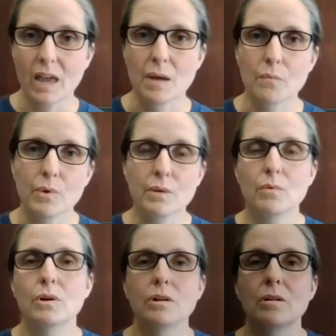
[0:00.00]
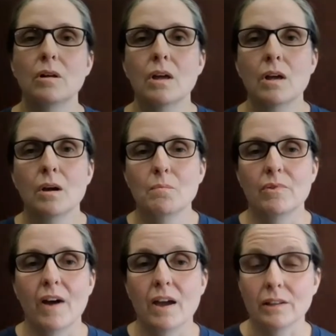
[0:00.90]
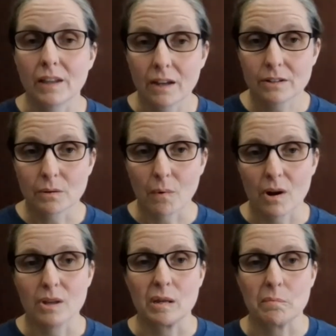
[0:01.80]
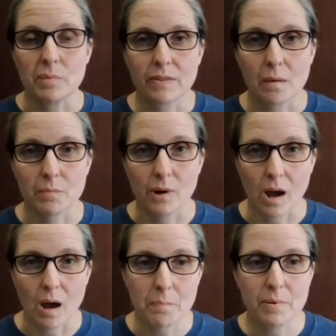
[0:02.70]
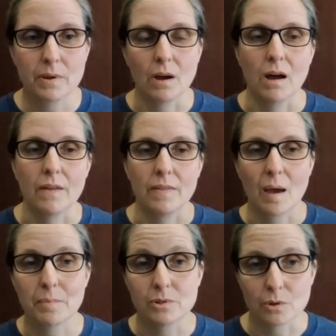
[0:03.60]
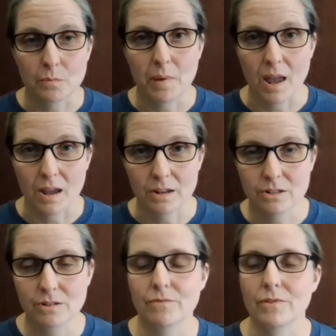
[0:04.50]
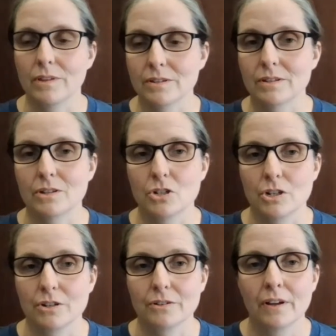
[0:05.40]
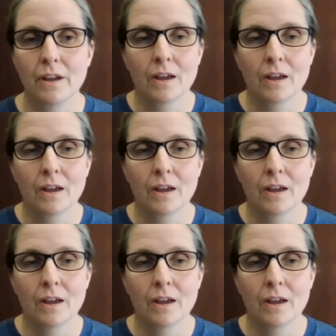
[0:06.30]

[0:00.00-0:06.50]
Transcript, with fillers: And we will provide a link to where you can pick that book up on the episode page for this issue.